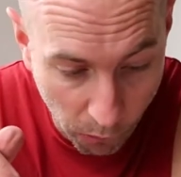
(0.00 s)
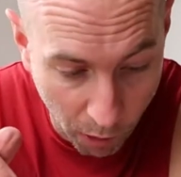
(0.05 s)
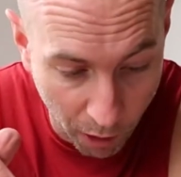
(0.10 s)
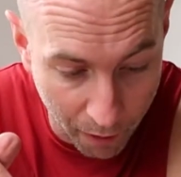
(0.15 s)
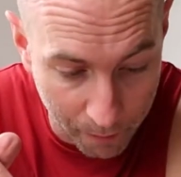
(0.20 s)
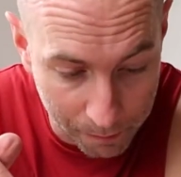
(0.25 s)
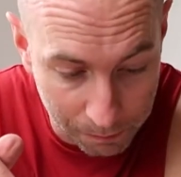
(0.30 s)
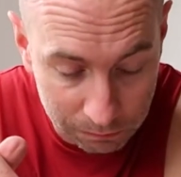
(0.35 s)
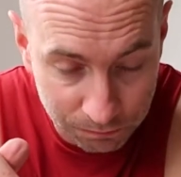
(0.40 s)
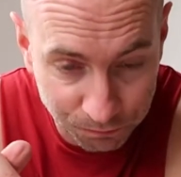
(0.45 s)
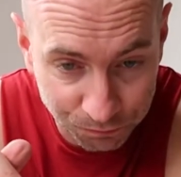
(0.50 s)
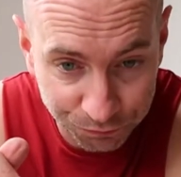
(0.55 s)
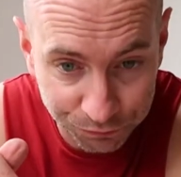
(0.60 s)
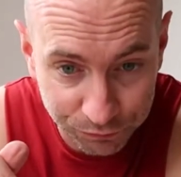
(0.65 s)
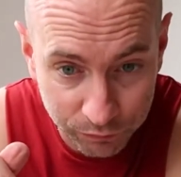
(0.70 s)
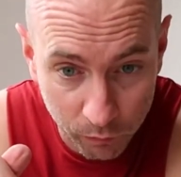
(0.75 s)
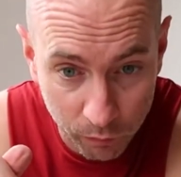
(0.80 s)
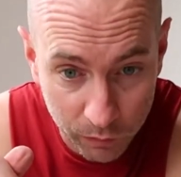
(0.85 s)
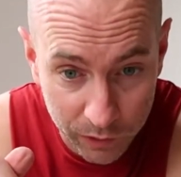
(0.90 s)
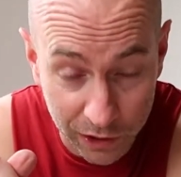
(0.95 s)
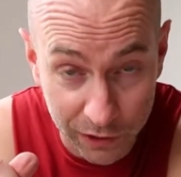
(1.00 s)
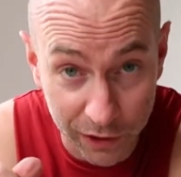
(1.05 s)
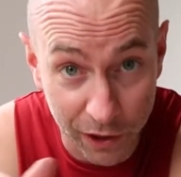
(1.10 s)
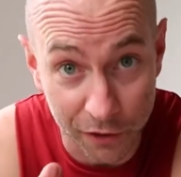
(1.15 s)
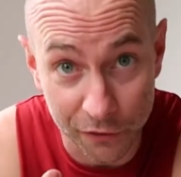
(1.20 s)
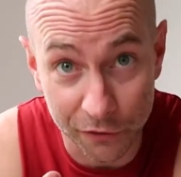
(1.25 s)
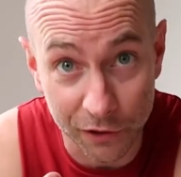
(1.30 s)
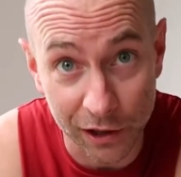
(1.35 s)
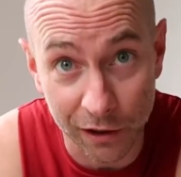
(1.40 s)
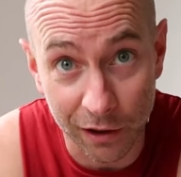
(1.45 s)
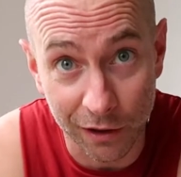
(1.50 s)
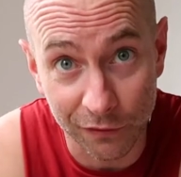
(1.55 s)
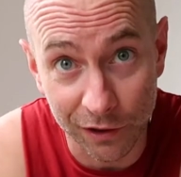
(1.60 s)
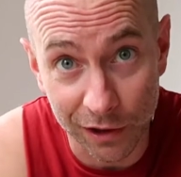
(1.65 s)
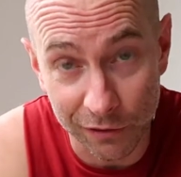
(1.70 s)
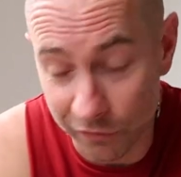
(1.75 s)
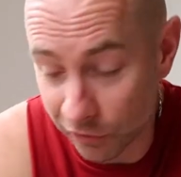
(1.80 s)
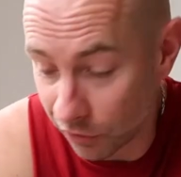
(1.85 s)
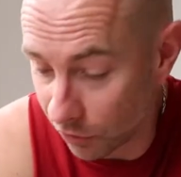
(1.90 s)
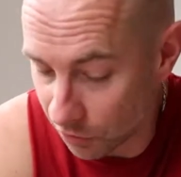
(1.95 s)
Another thing I've
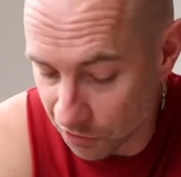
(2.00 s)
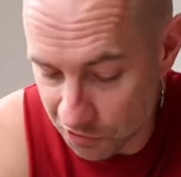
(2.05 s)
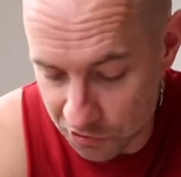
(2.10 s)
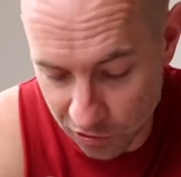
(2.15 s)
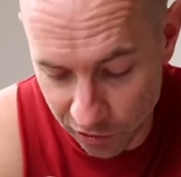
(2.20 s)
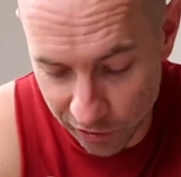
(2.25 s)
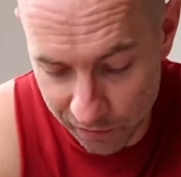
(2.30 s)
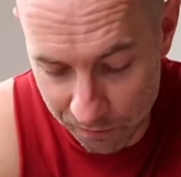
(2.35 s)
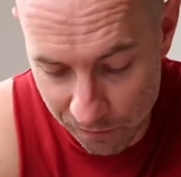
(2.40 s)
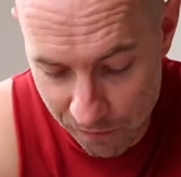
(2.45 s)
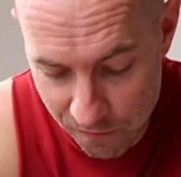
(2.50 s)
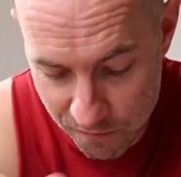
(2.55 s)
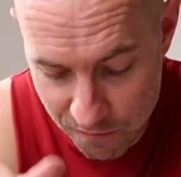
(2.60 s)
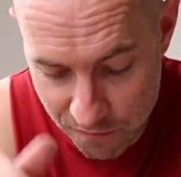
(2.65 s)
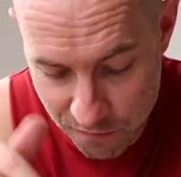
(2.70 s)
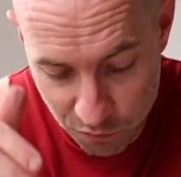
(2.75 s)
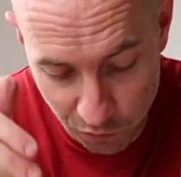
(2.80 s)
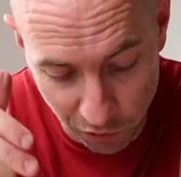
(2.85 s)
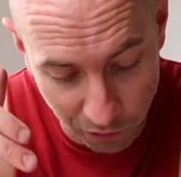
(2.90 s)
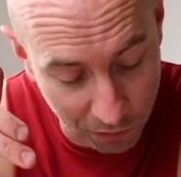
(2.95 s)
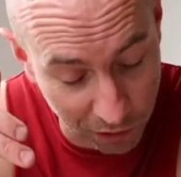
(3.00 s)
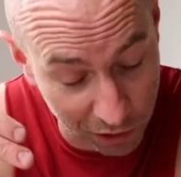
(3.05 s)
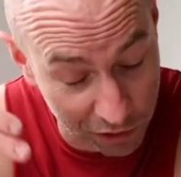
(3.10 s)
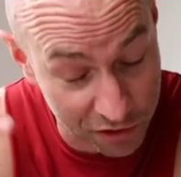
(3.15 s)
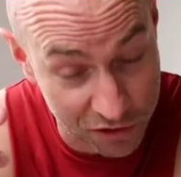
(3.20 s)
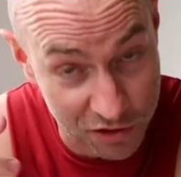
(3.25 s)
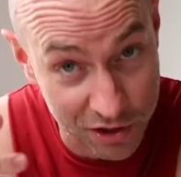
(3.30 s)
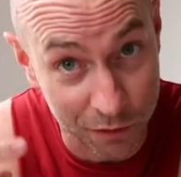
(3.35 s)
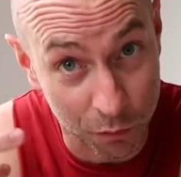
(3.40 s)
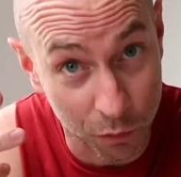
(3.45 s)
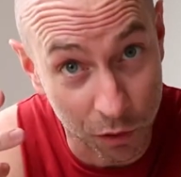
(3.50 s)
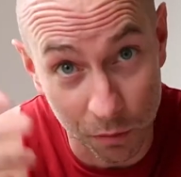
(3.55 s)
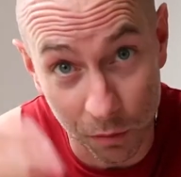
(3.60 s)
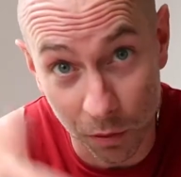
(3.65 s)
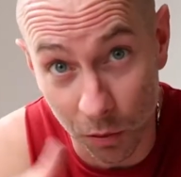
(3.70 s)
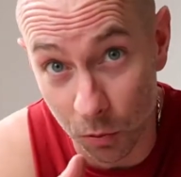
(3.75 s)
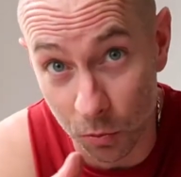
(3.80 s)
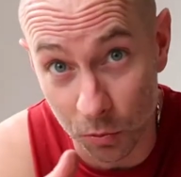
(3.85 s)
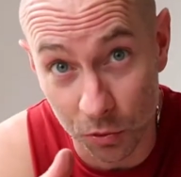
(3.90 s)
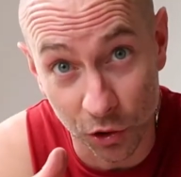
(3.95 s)
known for a long time. Like I said, one of
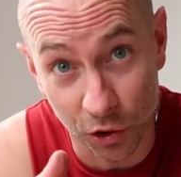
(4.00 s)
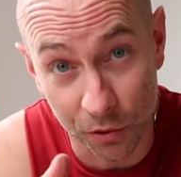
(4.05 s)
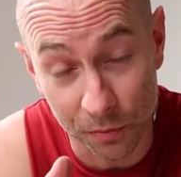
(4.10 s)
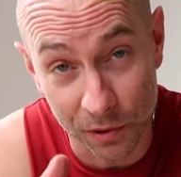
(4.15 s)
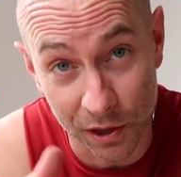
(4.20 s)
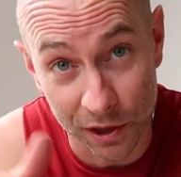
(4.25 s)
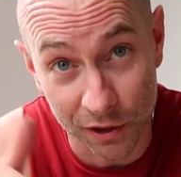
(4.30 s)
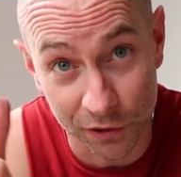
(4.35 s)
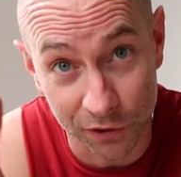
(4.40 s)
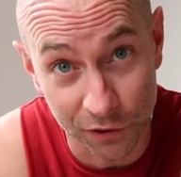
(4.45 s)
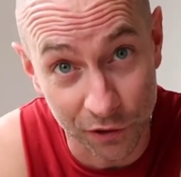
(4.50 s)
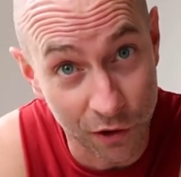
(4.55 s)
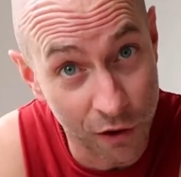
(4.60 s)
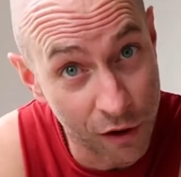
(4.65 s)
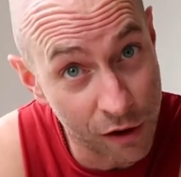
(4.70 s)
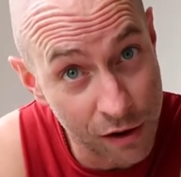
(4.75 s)
my all-time dinners.